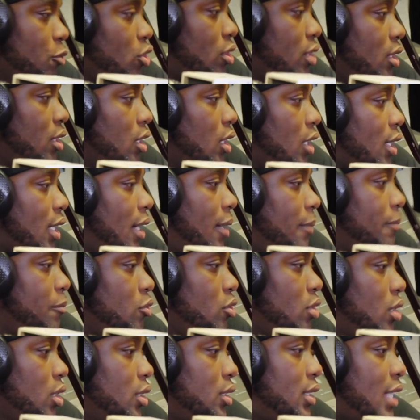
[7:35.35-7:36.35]
You can look up,
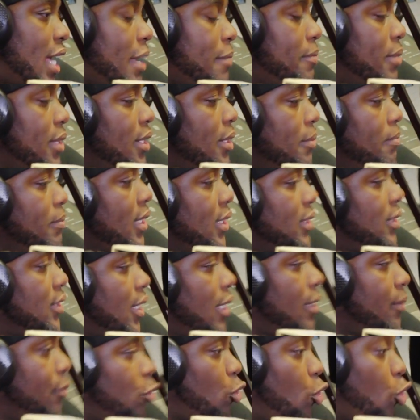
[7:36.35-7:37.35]
you can type in the
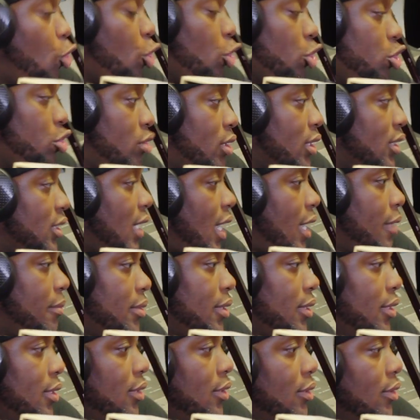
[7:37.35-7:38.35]
mixtape, or you can
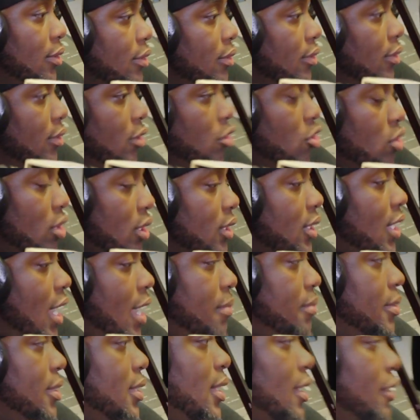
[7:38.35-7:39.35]
type in
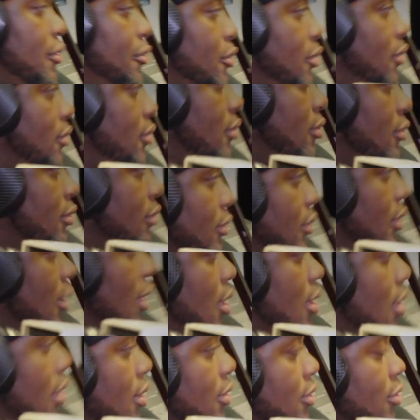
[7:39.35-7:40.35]
Nephew.
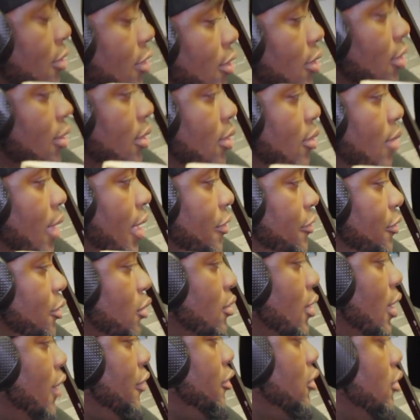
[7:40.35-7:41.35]
You know, quite a
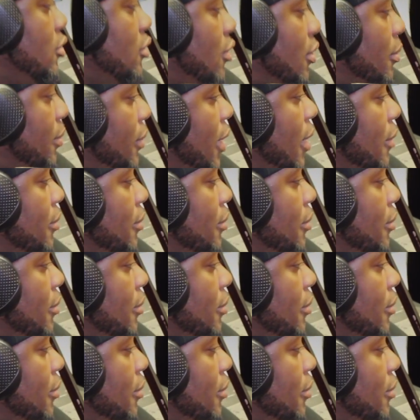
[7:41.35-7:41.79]
few Nephews gonna pop